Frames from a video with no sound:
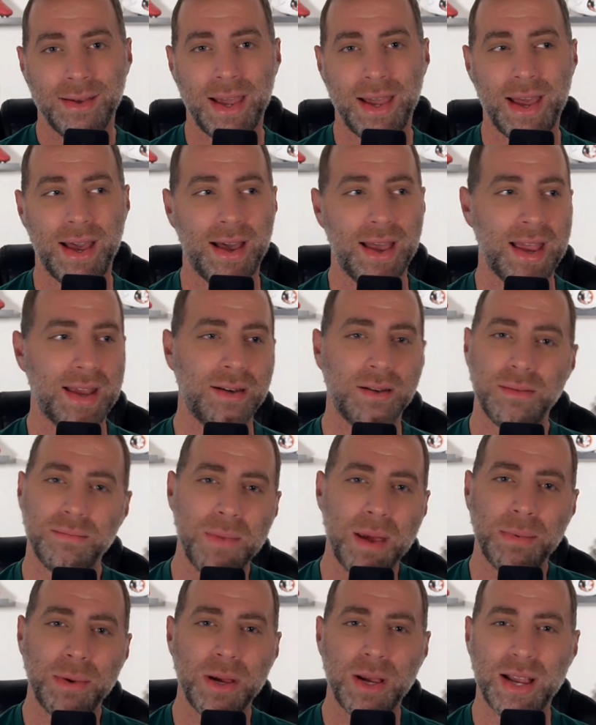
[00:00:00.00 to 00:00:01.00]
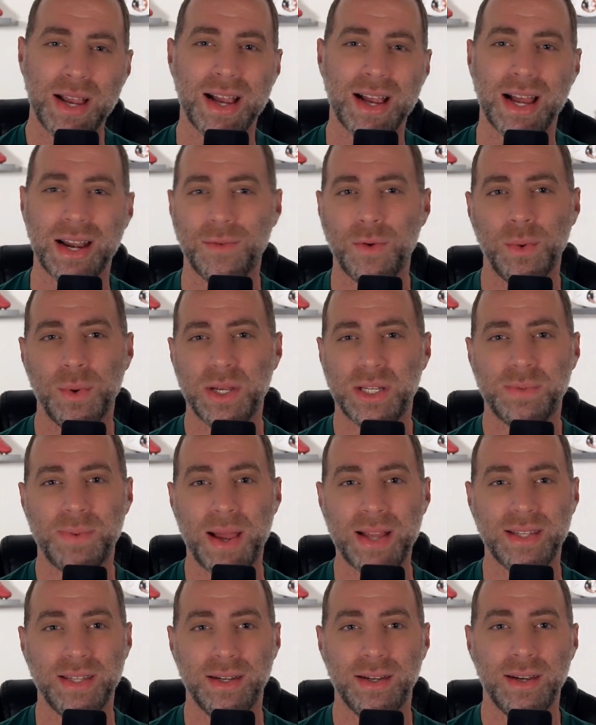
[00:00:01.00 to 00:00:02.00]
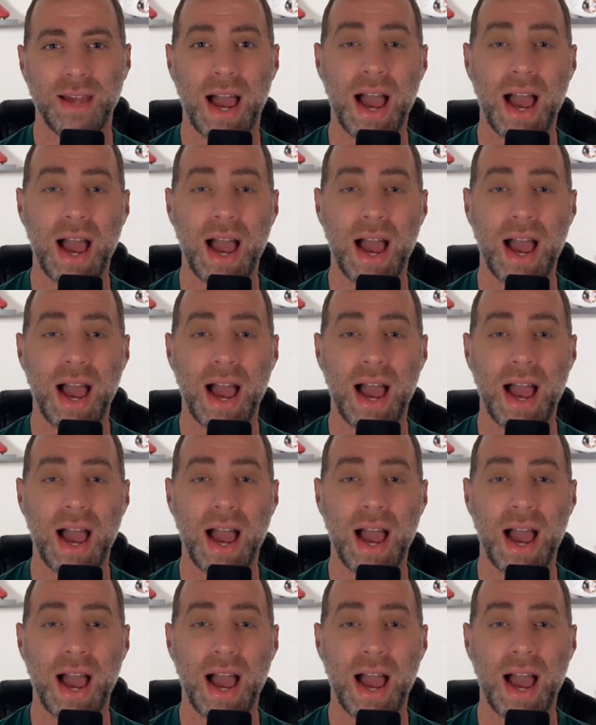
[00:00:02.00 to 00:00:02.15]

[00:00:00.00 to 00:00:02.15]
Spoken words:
and maybe kind of what we expected.